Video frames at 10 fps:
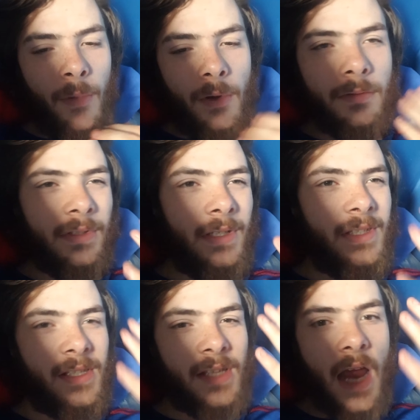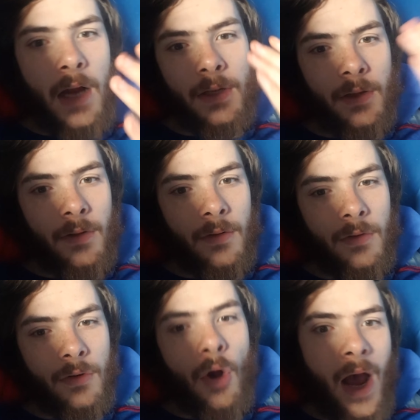but it's
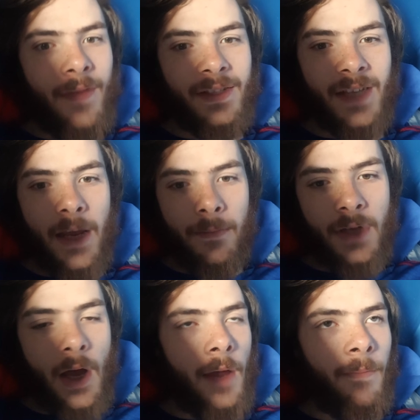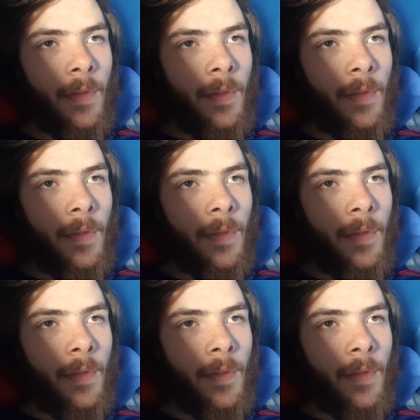not at the same time.